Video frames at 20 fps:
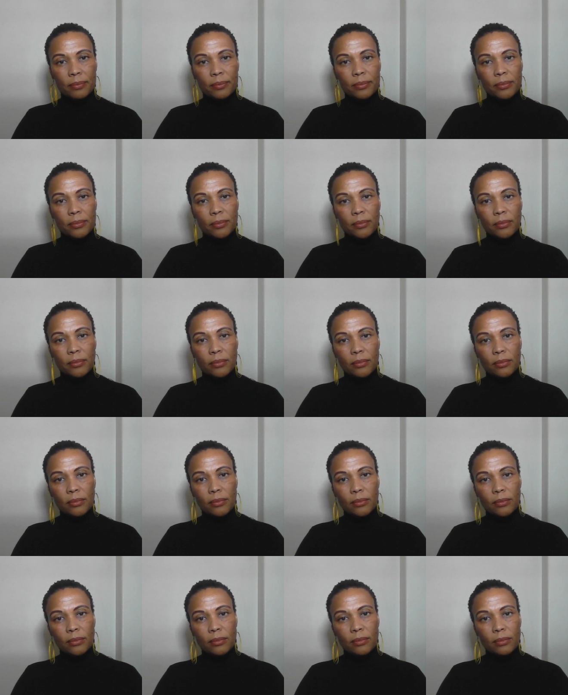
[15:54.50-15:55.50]

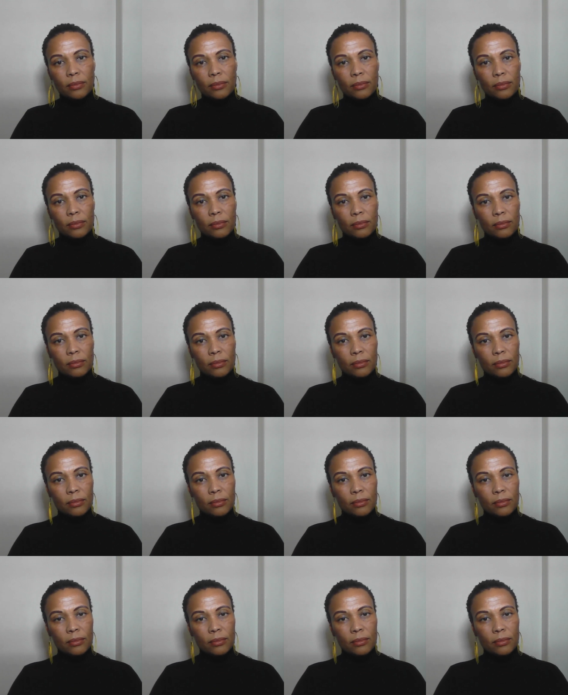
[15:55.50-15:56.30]
(no one is talking)